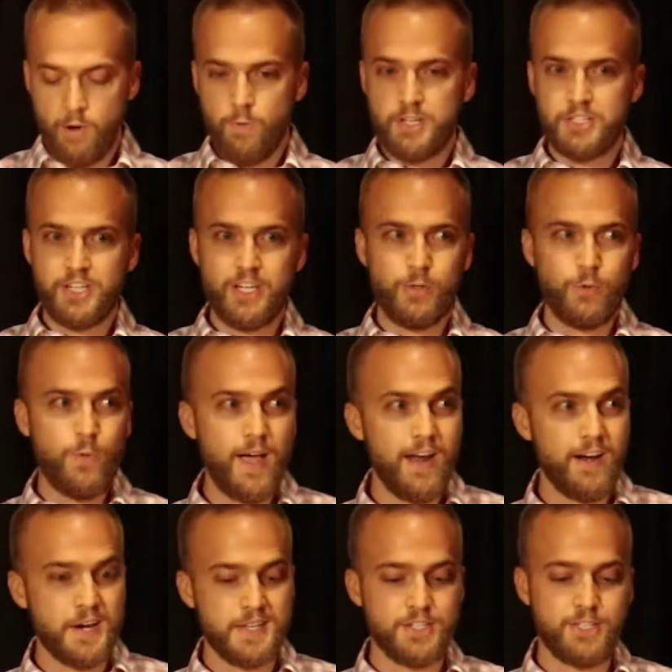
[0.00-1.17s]
What should you
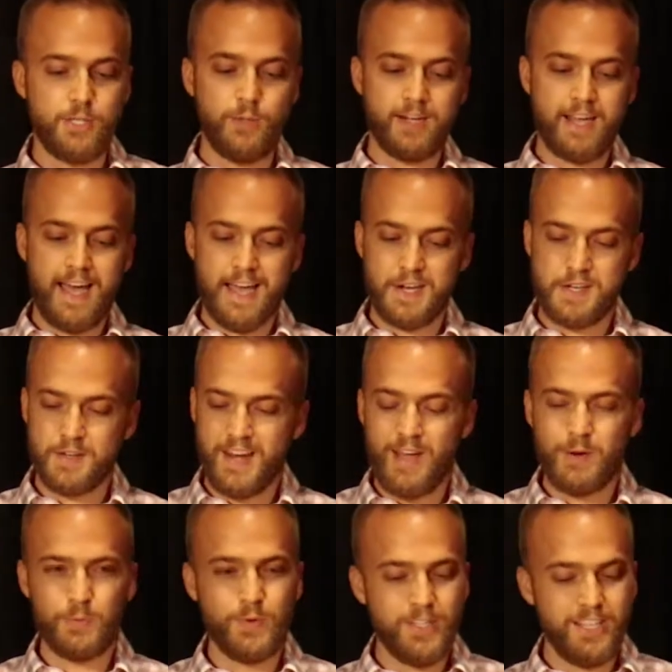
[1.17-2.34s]
wear as a tour guide? So
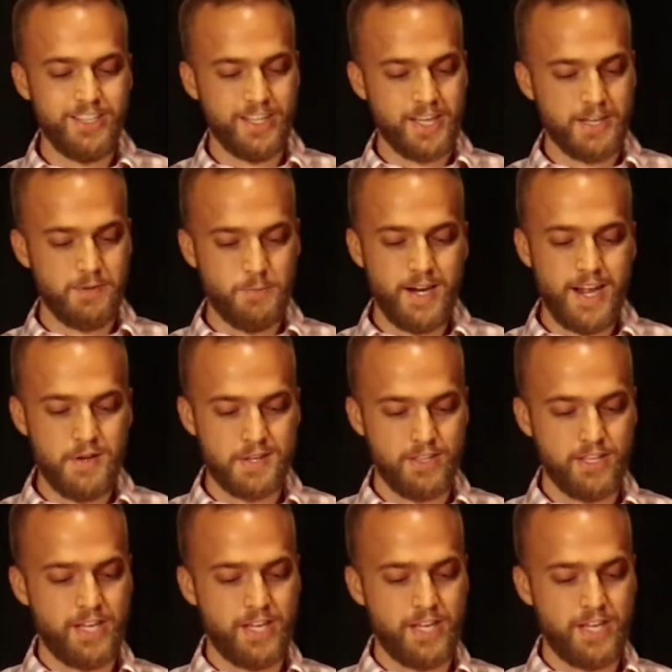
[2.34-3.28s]
not really what I was